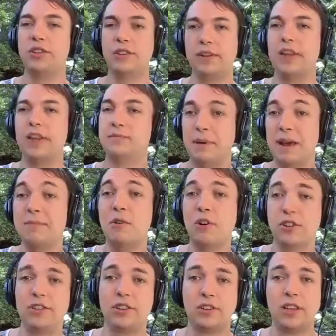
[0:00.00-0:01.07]
they spend
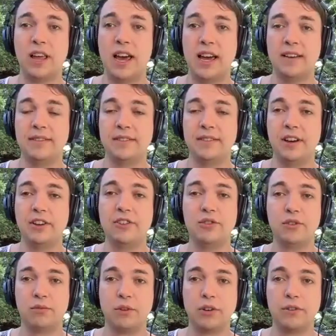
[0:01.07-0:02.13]
most of their lives under
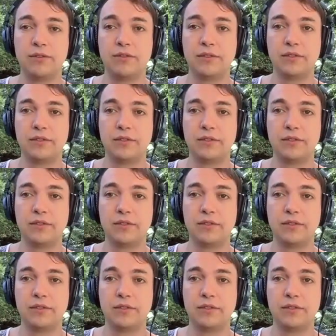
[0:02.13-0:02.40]
a roof.